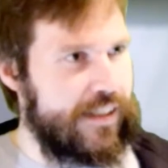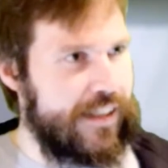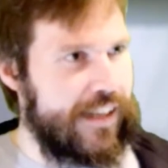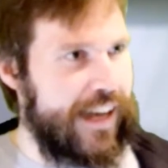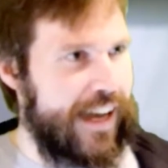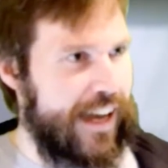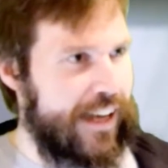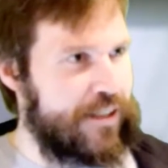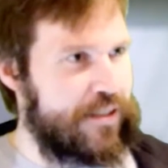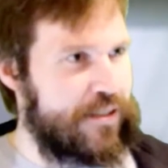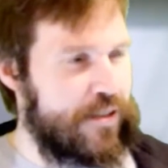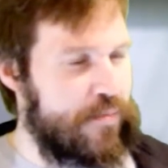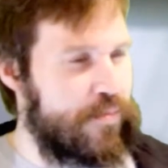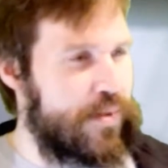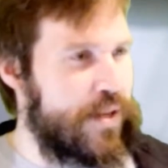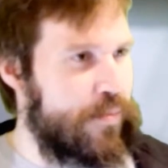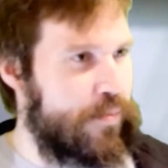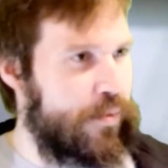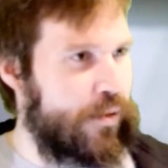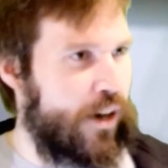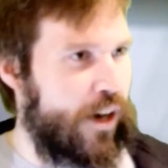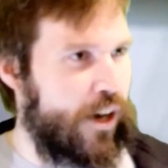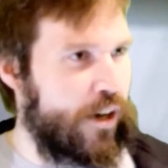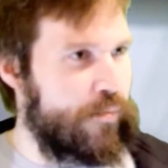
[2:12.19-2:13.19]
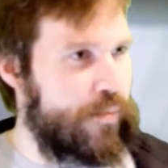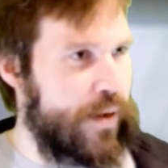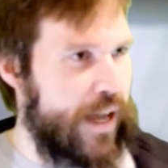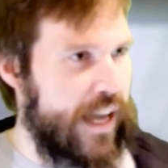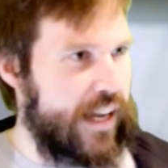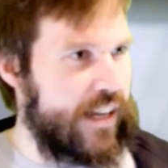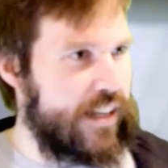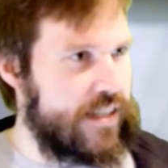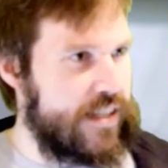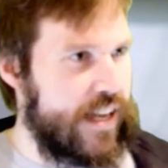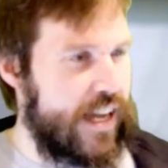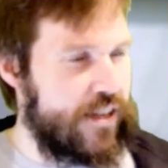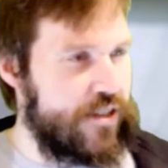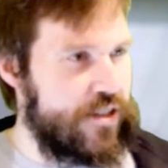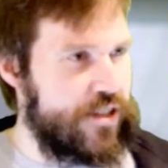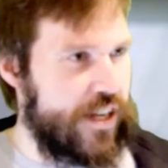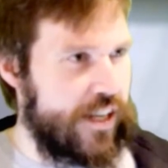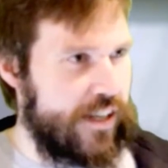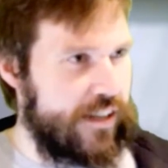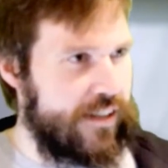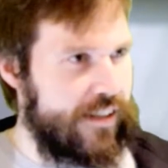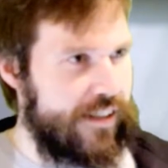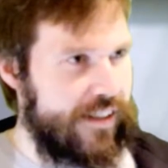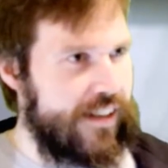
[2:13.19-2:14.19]
Yeah, some people aren't paying
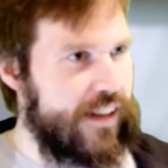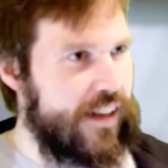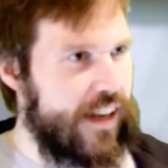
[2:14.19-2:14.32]
attention